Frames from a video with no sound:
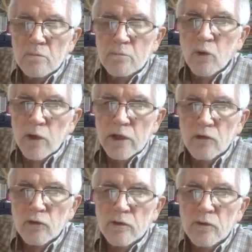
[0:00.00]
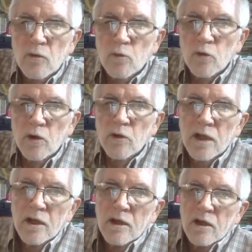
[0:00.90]
poor countries of the world.
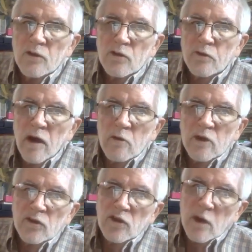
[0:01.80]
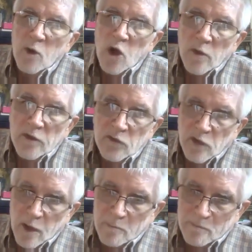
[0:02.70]
So if I were to sum all this
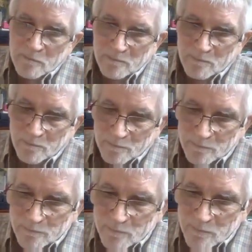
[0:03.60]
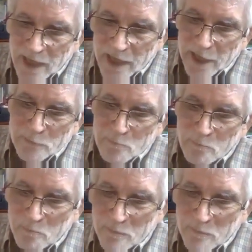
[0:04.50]
up in